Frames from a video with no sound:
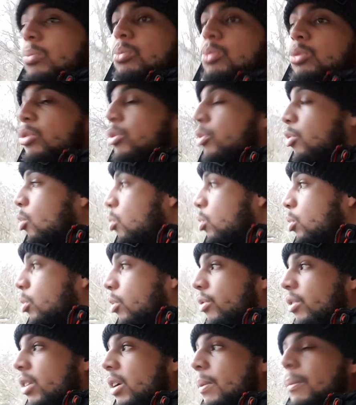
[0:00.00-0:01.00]
move forward
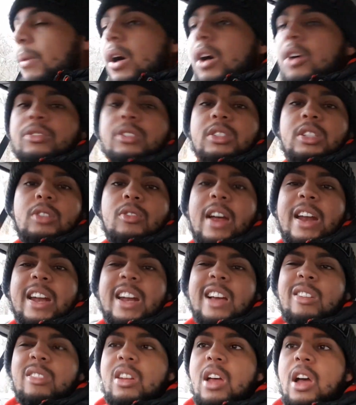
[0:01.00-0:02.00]
with it. But obviously right
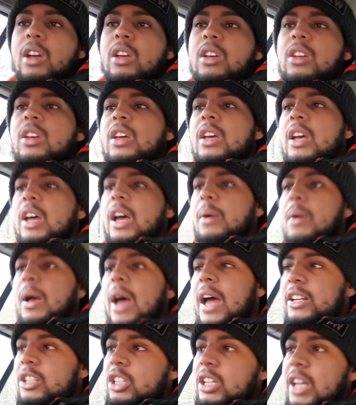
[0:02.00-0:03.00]
now, nah,
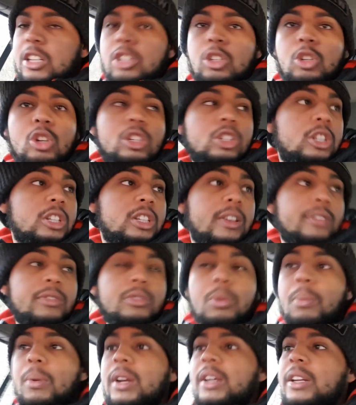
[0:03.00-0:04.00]
I just have to do this to save
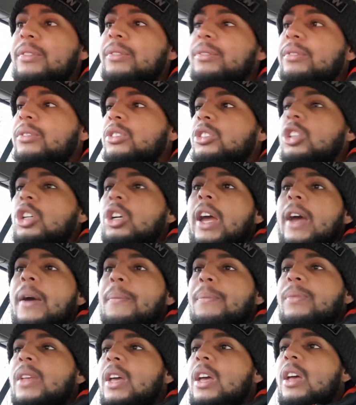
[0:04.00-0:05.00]
some money. So yeah,
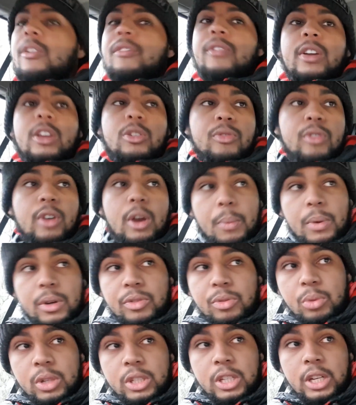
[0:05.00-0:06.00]
thank you very
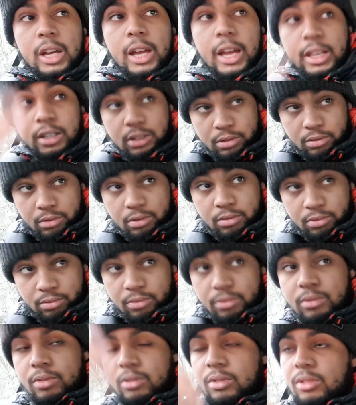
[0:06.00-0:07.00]
much for watching, guys.
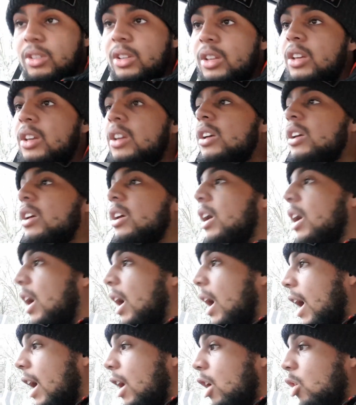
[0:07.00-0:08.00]

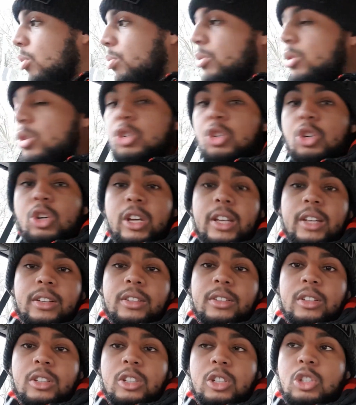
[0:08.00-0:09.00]
I hope you enjoyed
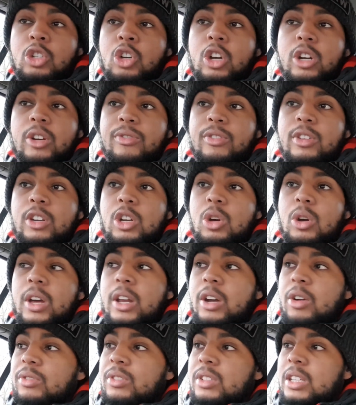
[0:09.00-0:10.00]
the video,
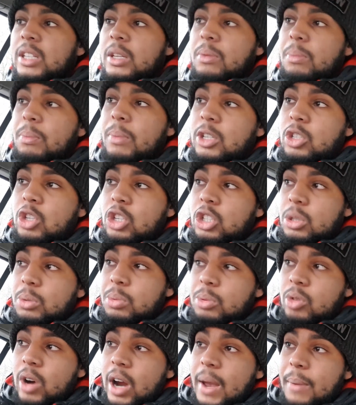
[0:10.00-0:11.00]
and obviously make sure you
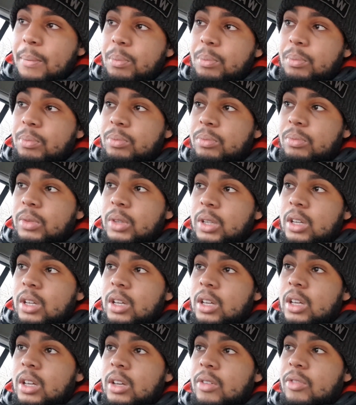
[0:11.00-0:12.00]
subscribe
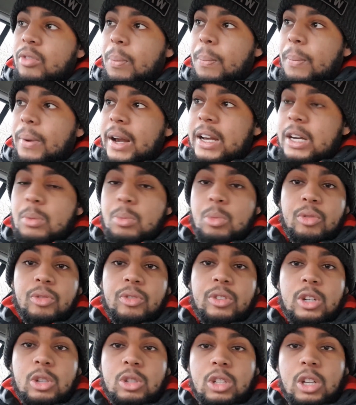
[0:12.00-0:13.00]
for plenty more
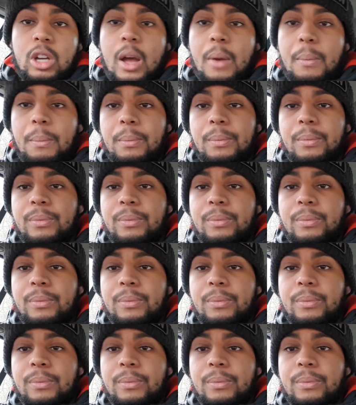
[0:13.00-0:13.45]
videos to come.